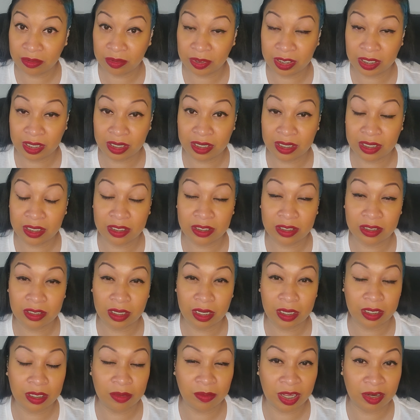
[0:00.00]
because
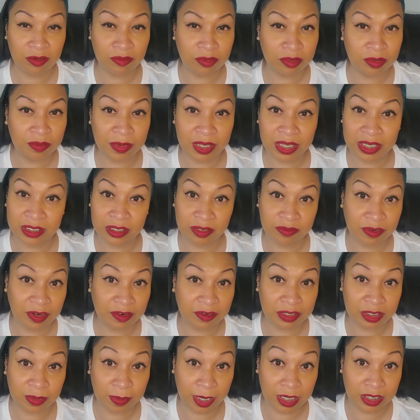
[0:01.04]
in the bedroom it's
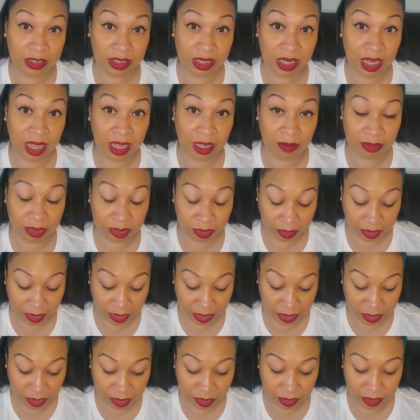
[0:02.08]
very spicy and hot between
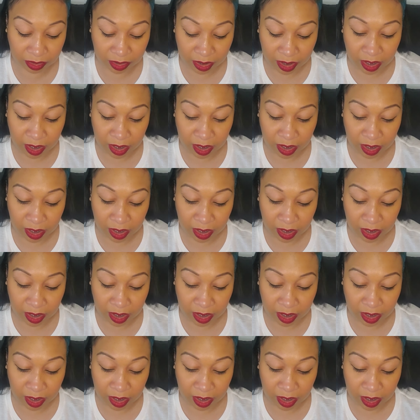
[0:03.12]
these two.